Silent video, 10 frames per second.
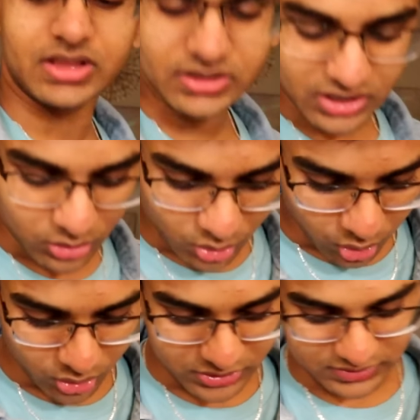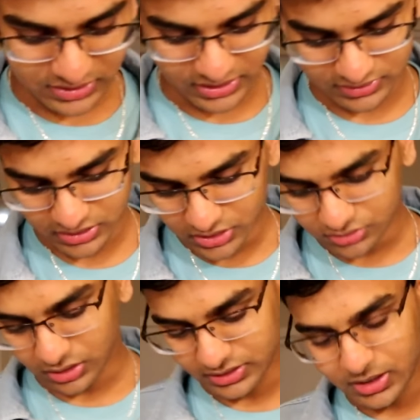Like, that's how cool this is.
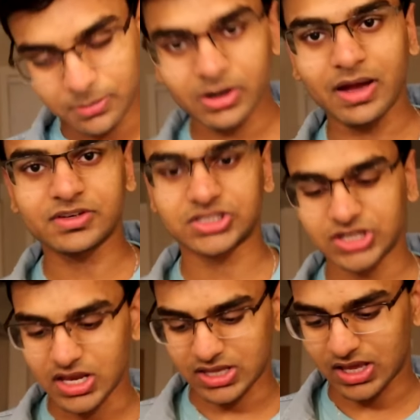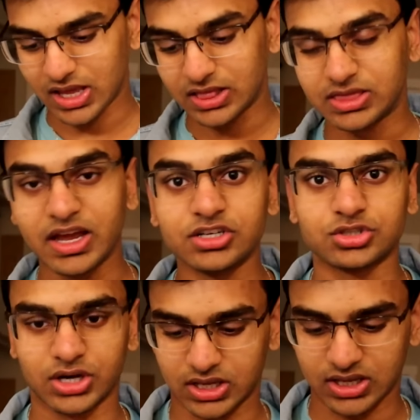So I think I'm gonna have to shake it and then
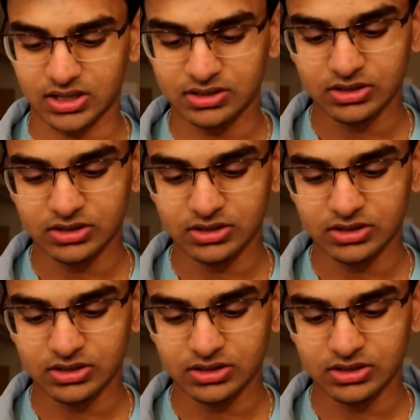drink it.